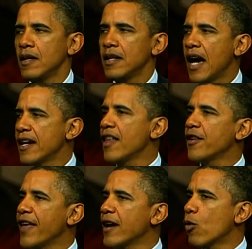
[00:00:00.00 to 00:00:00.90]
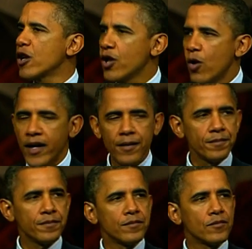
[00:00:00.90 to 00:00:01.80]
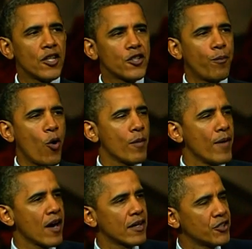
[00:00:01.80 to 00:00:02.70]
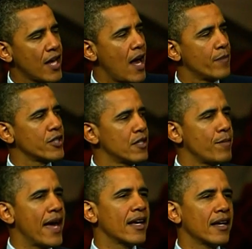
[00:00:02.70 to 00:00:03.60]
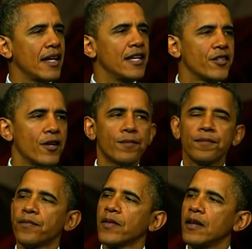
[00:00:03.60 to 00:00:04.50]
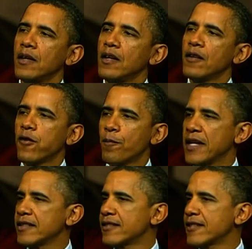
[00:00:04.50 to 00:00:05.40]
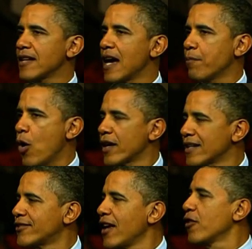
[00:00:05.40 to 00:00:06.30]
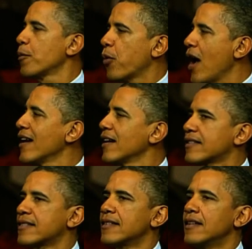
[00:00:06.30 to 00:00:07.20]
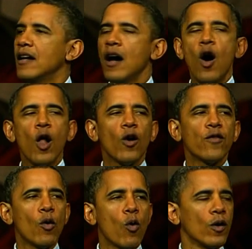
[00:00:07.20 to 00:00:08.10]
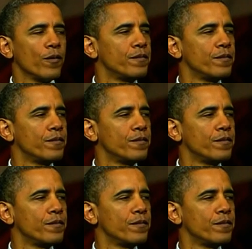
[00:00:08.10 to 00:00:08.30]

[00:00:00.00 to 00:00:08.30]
Now, another thing we're doing to support American jobs is making it easier for businesses like Boeing to sell their products all over the world.